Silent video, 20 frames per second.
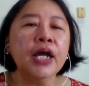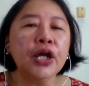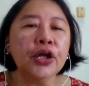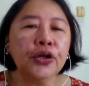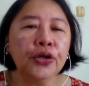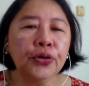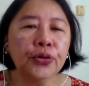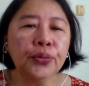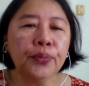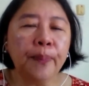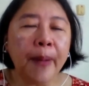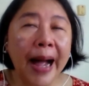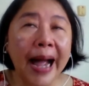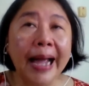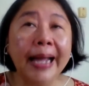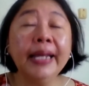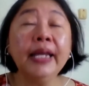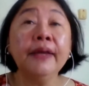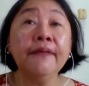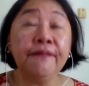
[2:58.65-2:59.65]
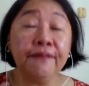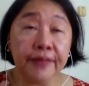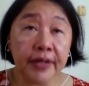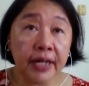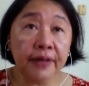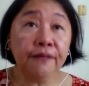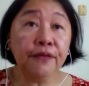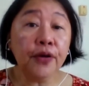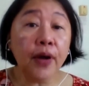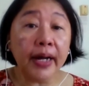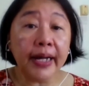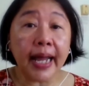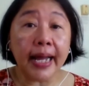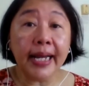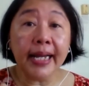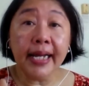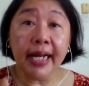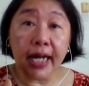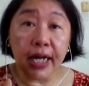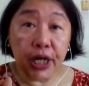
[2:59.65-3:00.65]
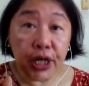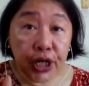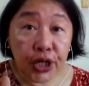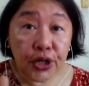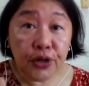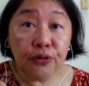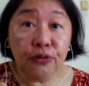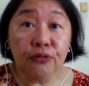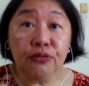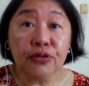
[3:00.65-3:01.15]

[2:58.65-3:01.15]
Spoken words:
you buy, if you are getting a new